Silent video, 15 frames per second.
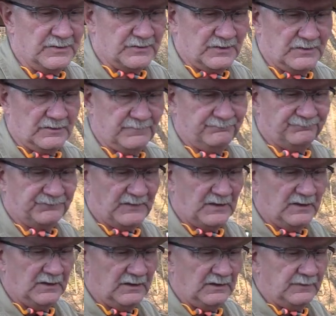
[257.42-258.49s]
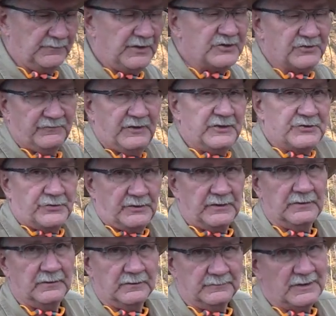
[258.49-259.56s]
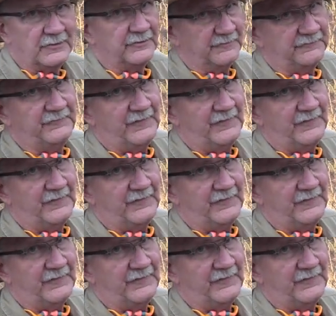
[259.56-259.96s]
as a piece of history. You know, I'm not going to